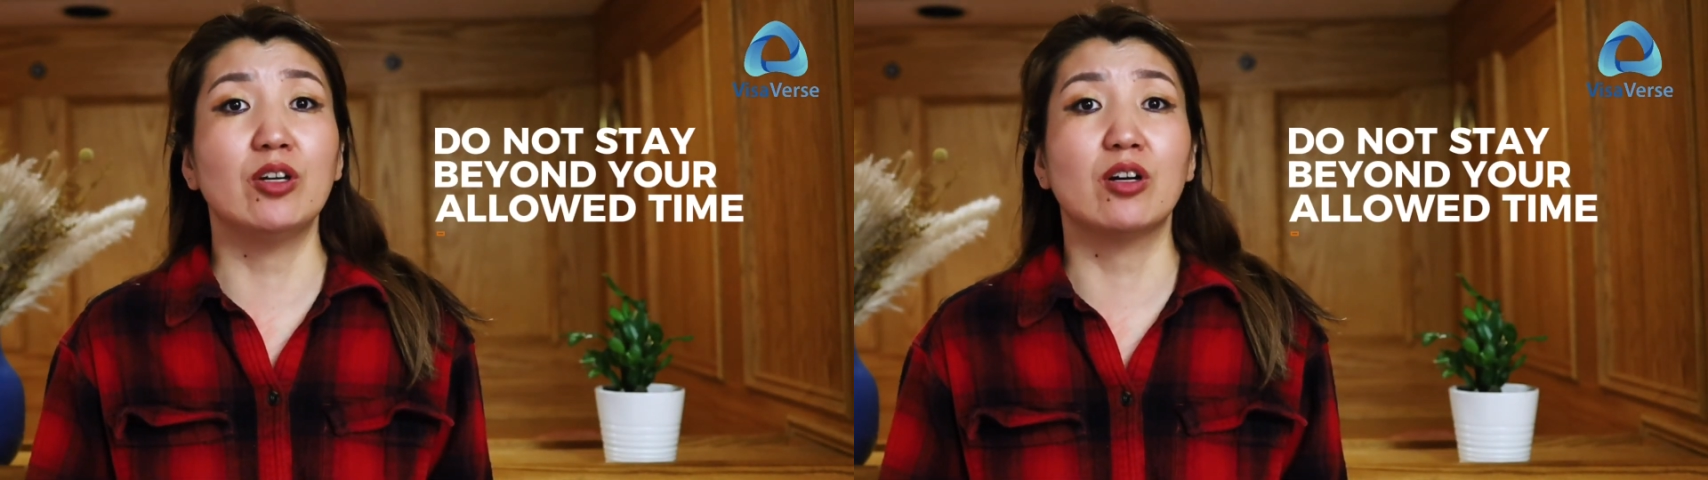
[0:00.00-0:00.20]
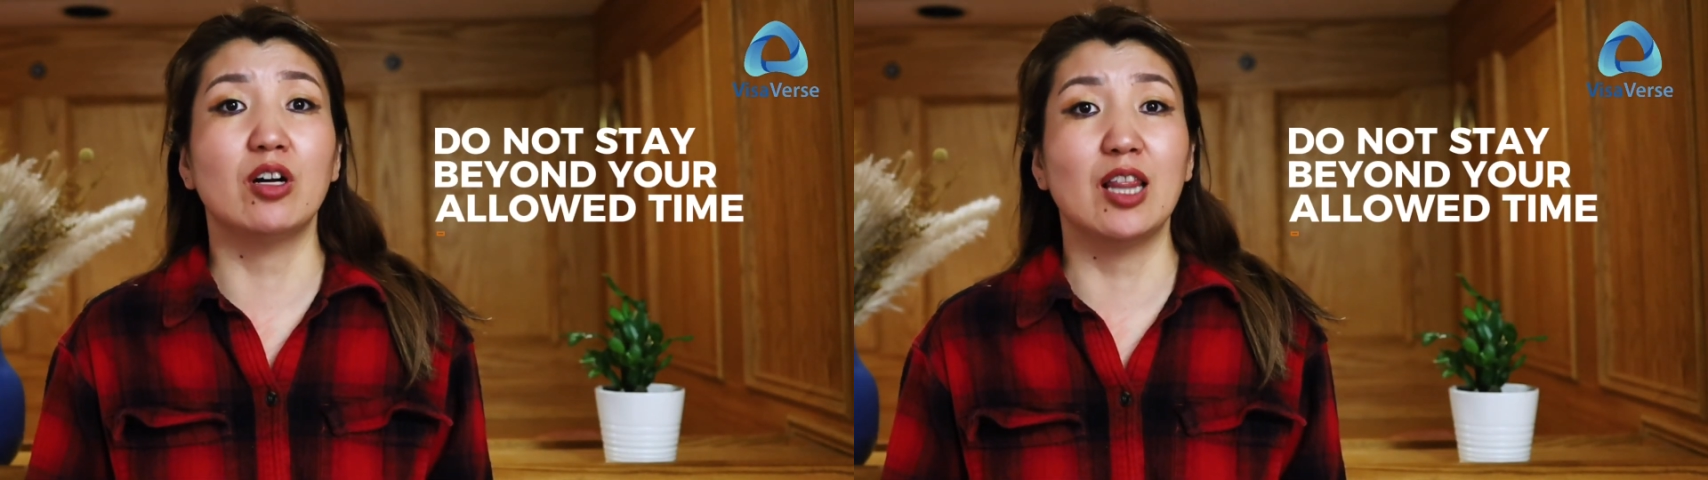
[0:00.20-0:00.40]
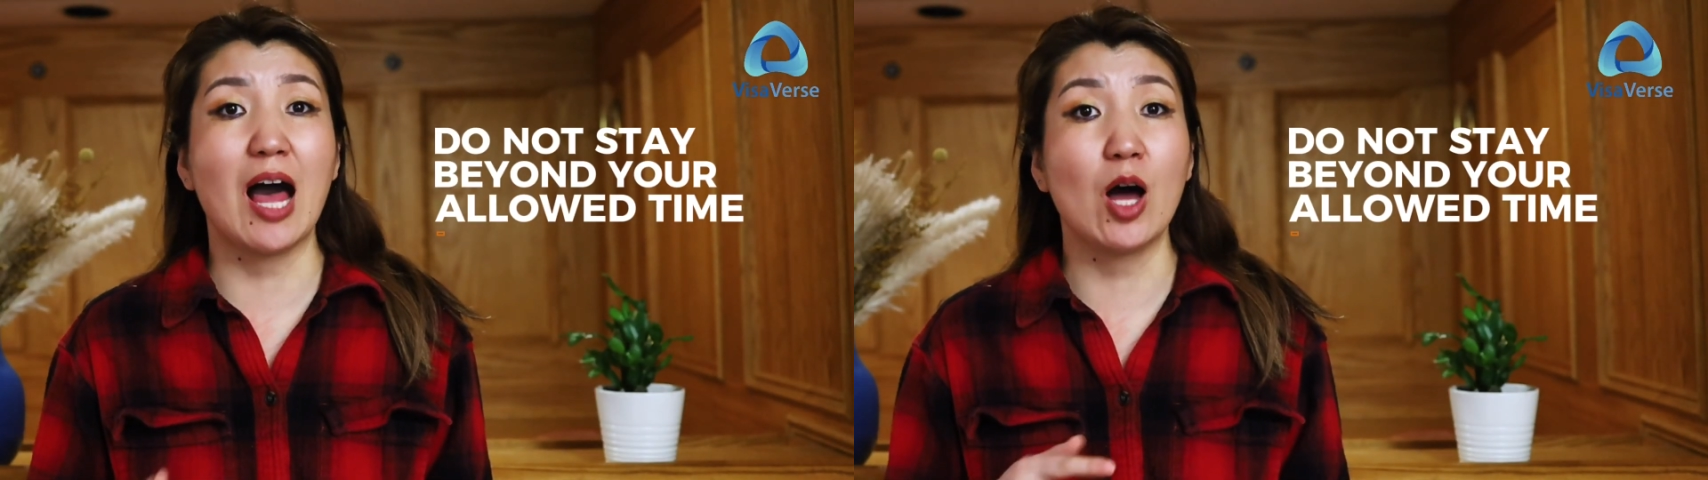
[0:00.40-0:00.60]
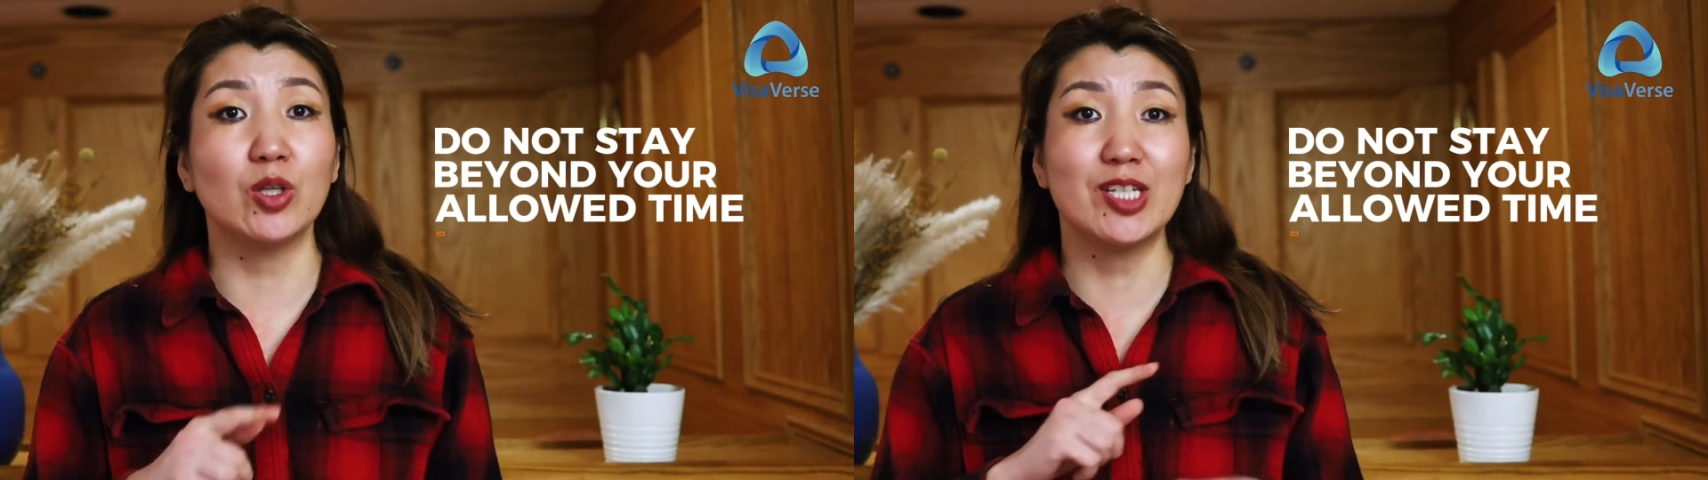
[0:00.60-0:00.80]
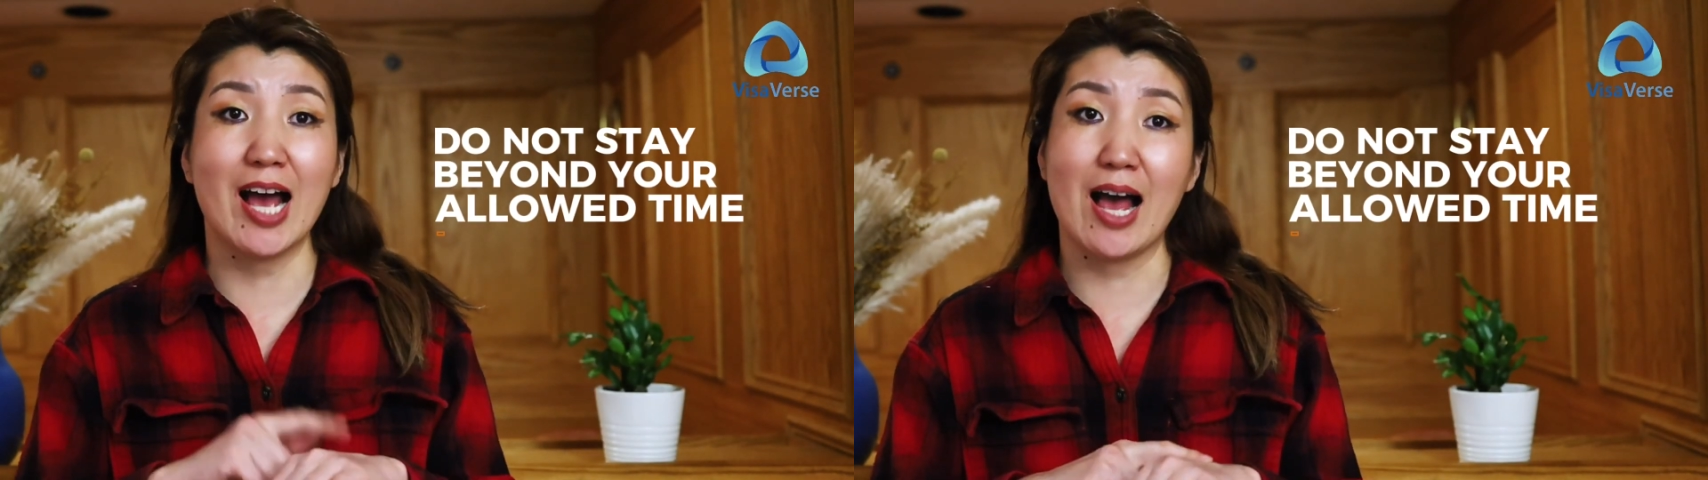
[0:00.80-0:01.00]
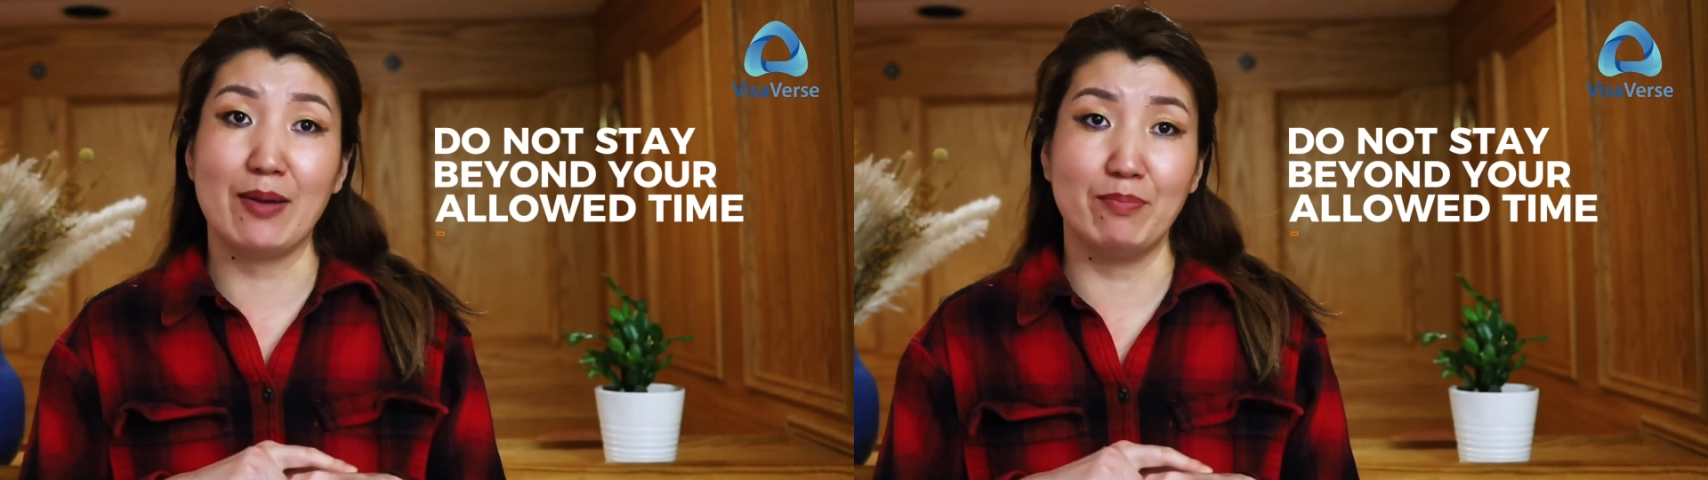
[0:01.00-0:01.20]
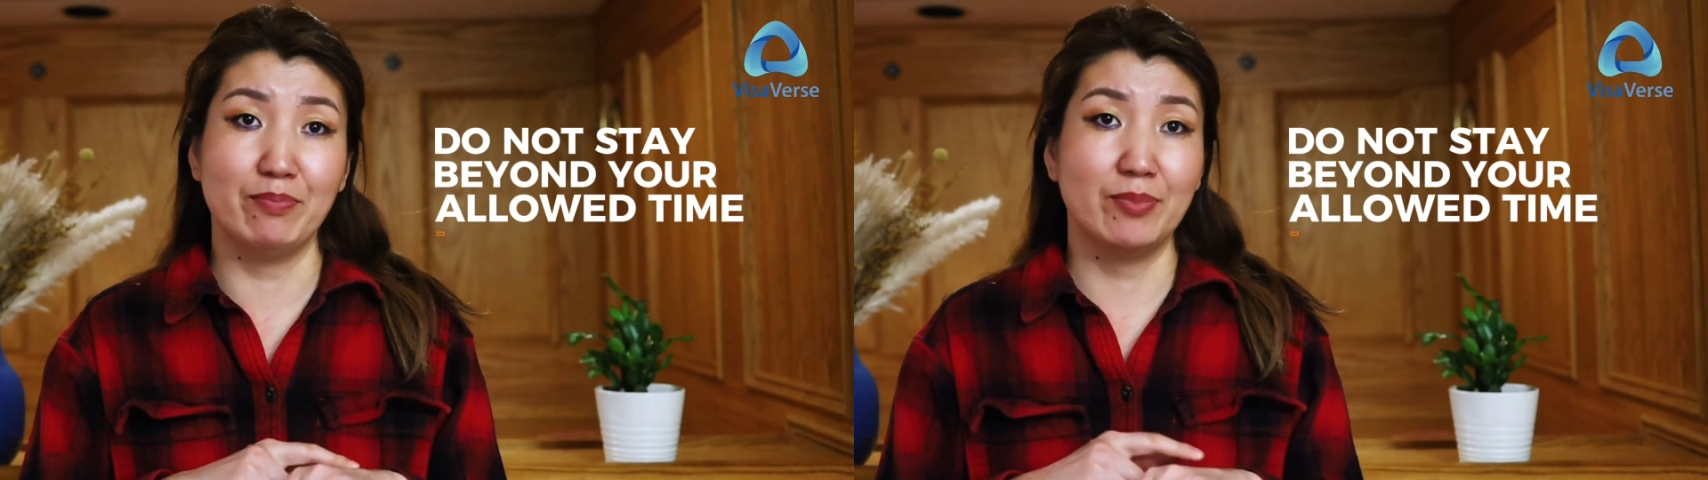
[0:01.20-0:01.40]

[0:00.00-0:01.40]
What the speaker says: your allowed time.